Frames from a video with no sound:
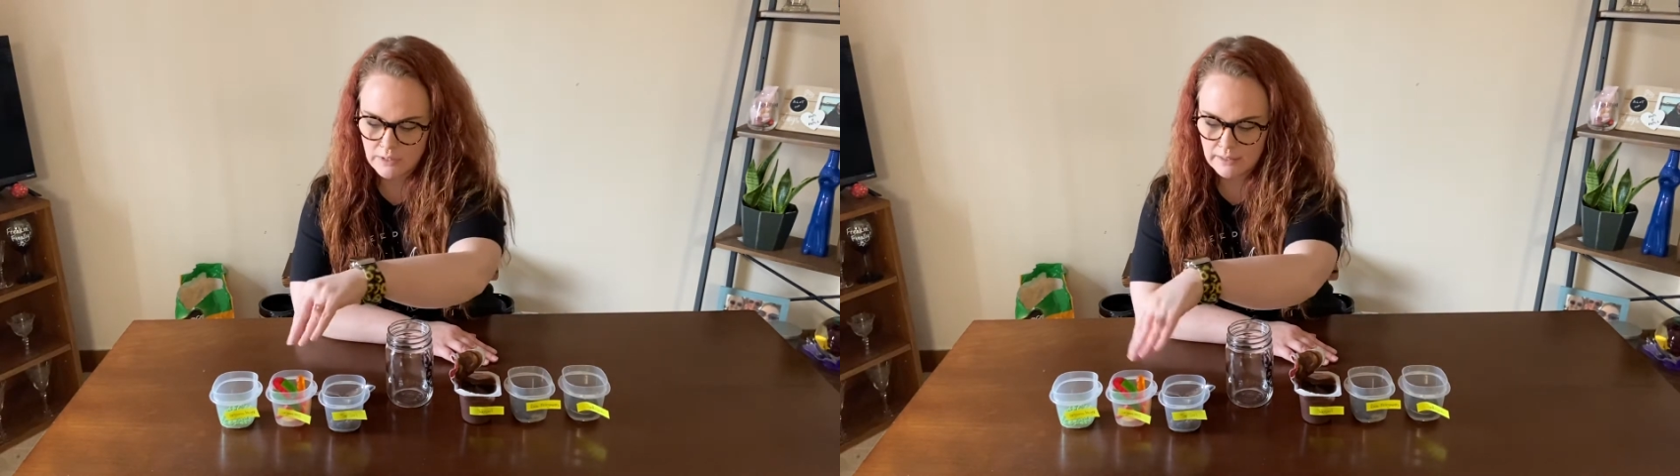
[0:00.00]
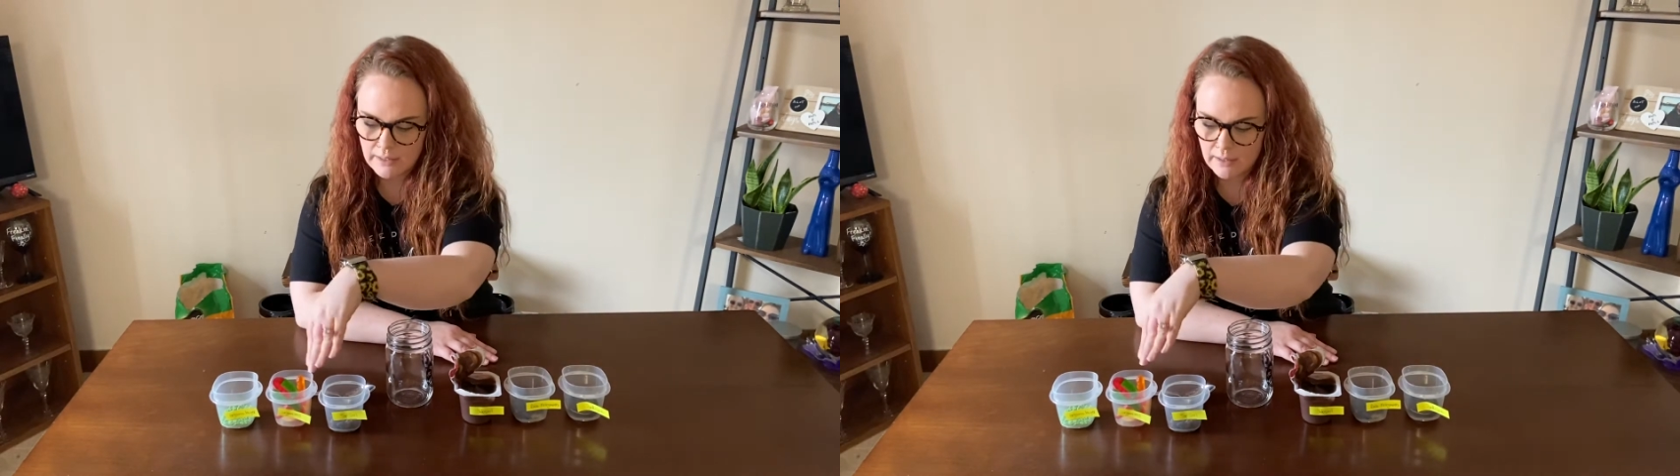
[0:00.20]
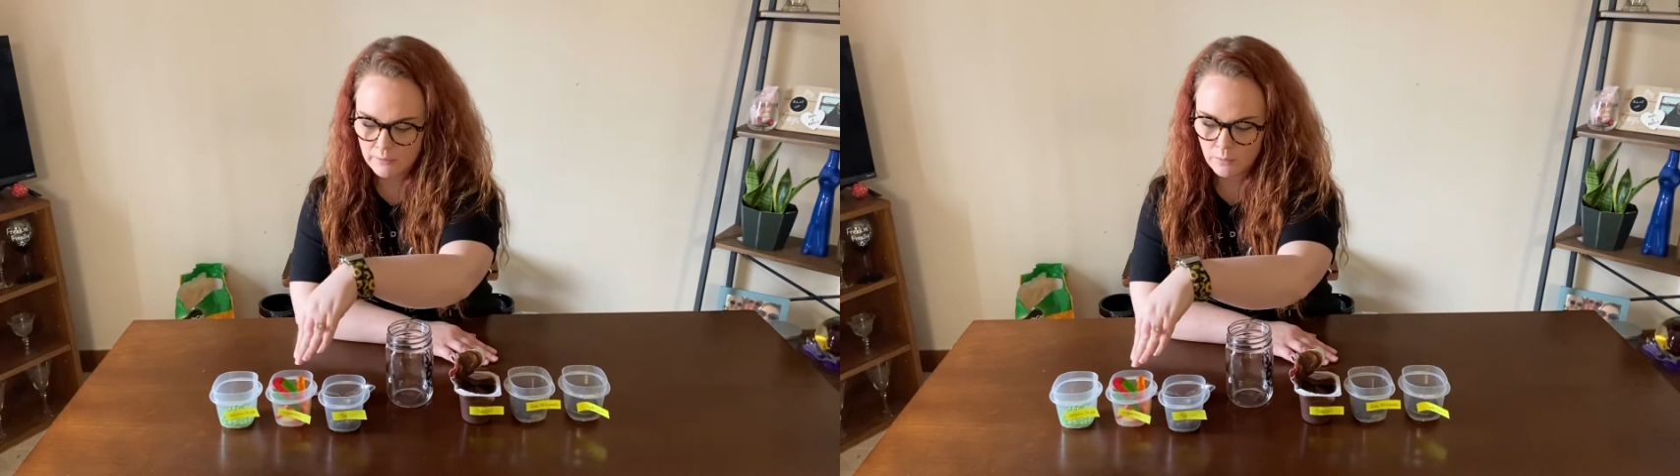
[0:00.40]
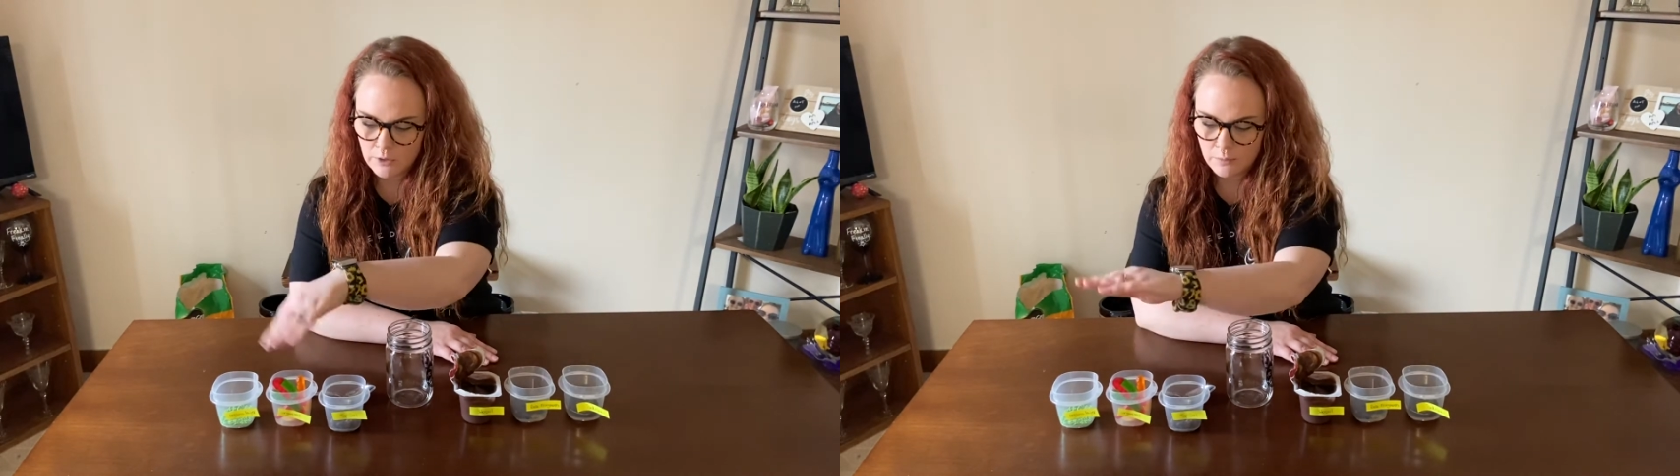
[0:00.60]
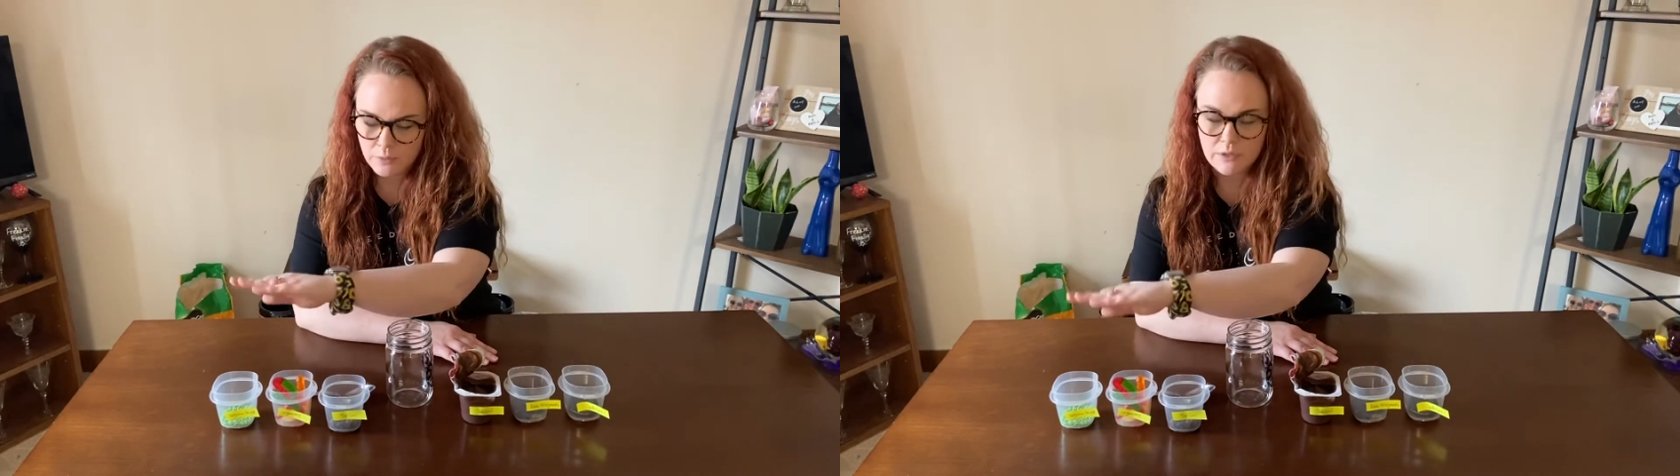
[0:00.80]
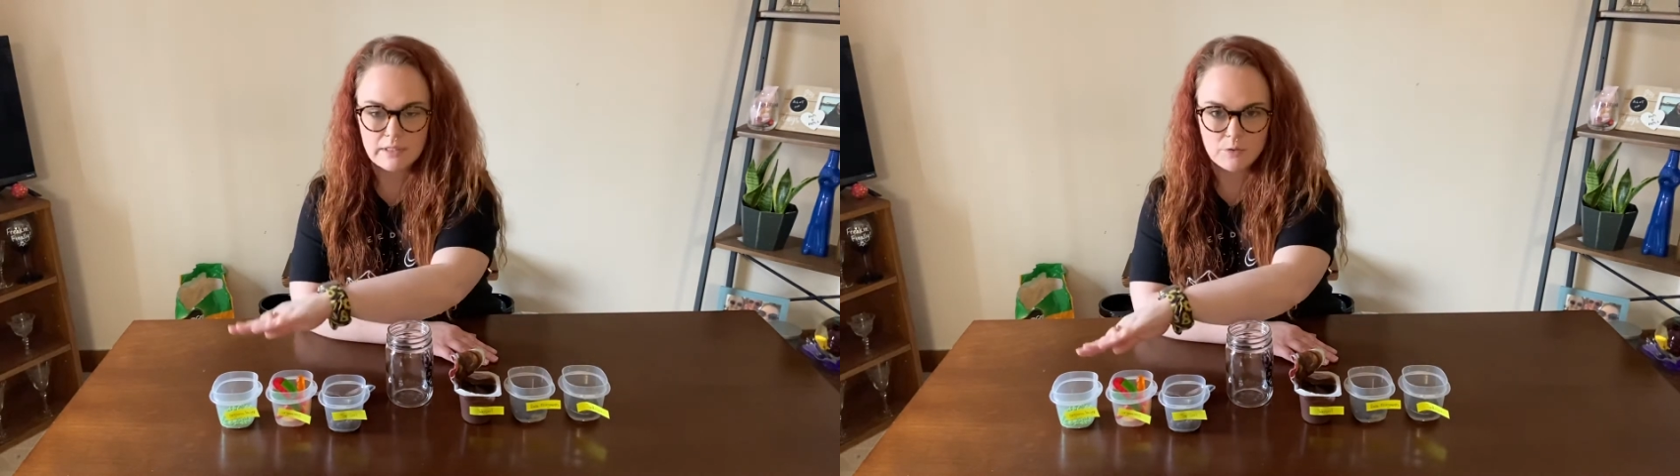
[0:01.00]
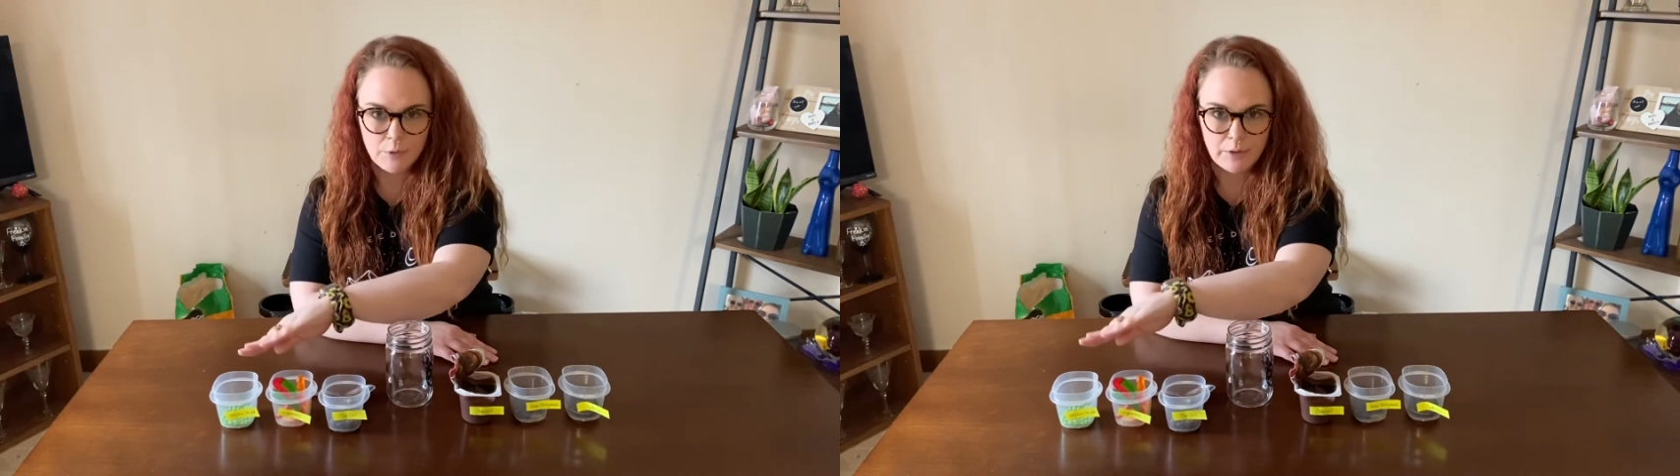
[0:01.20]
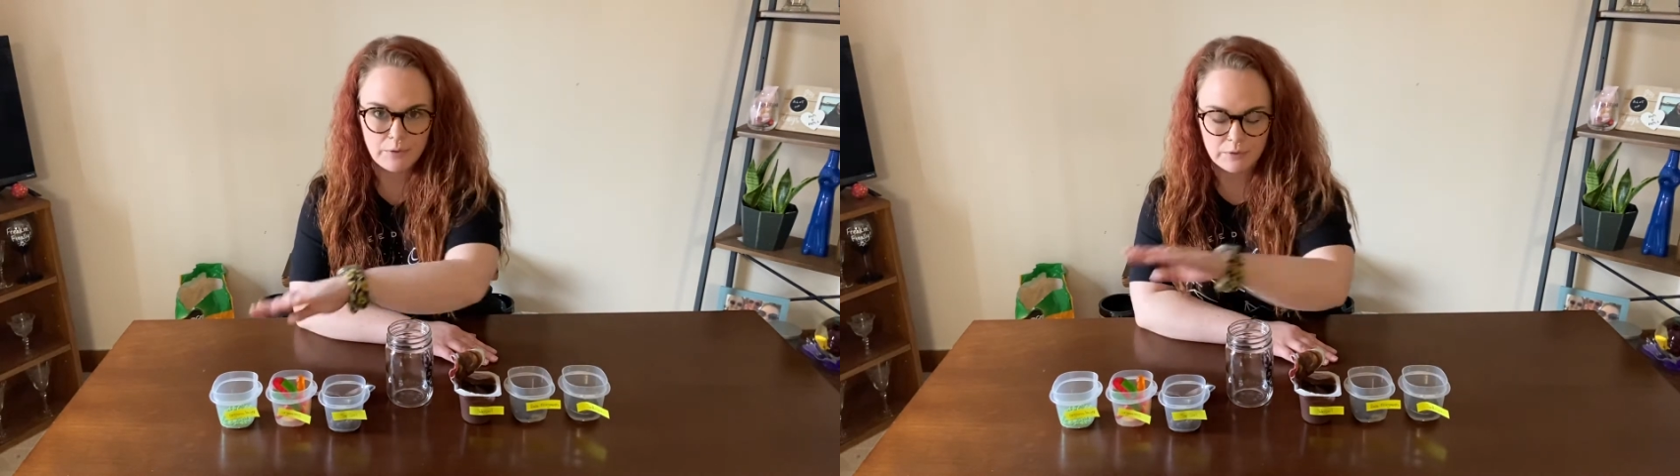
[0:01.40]
gummy worms,
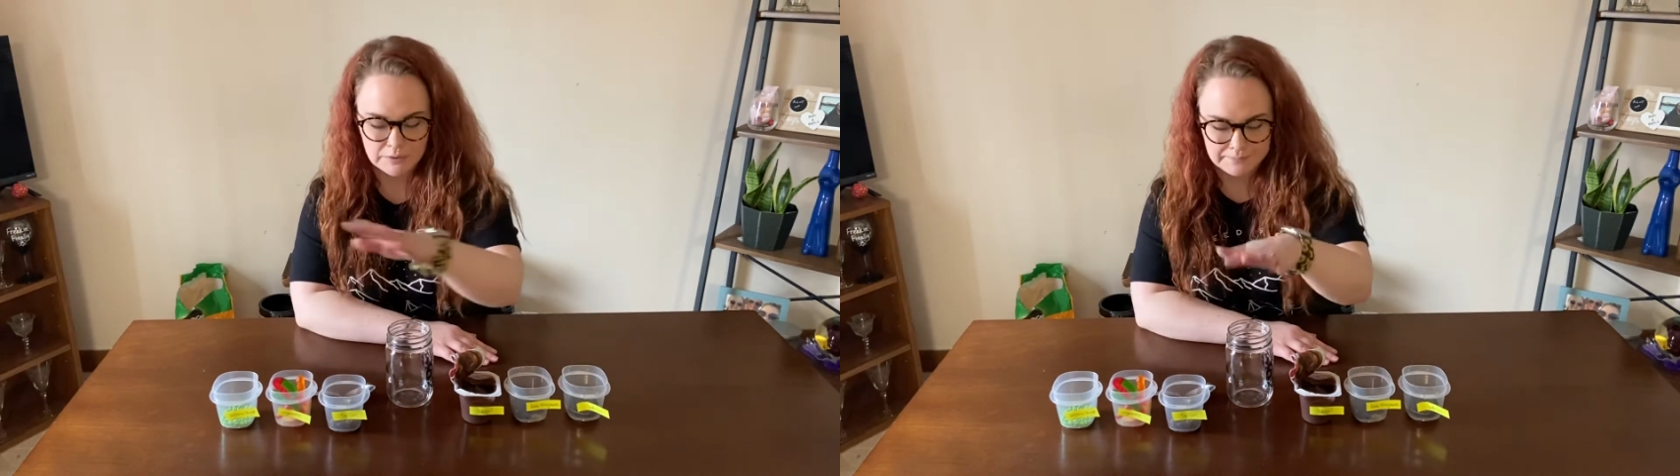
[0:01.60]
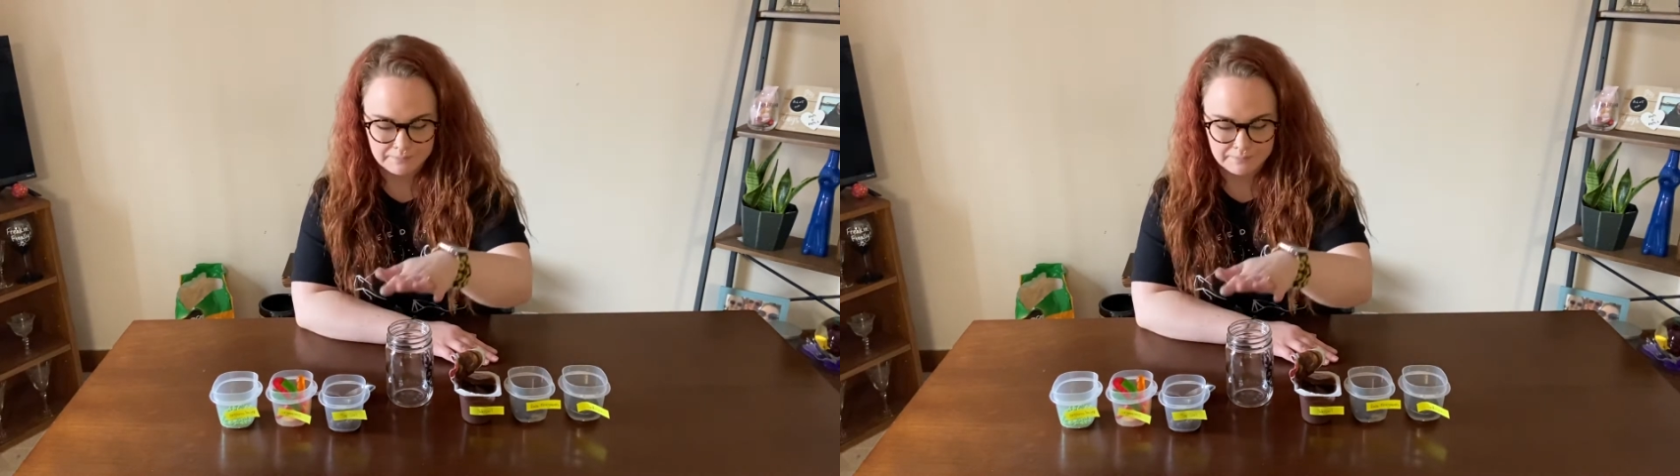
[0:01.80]
sprinkles,